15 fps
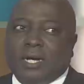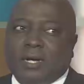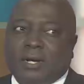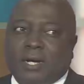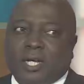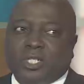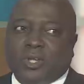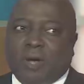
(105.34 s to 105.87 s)

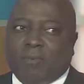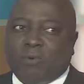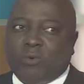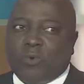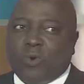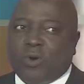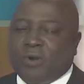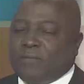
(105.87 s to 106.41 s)
a top
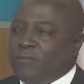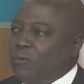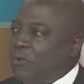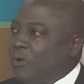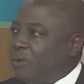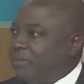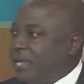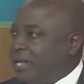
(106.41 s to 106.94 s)
award
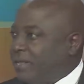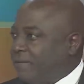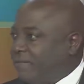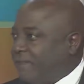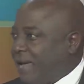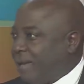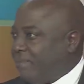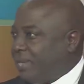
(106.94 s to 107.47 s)
for being a
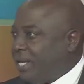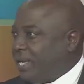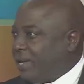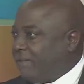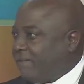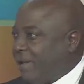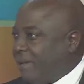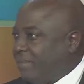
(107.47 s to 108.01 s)

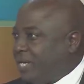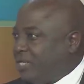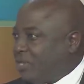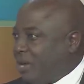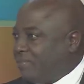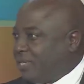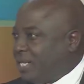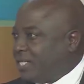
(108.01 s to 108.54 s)
family
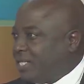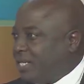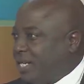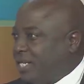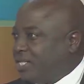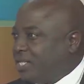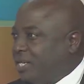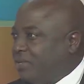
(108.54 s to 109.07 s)
top
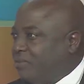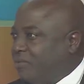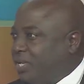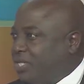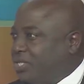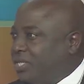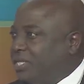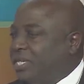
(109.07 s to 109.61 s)
destination in the
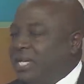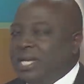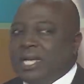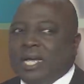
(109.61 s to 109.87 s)
region.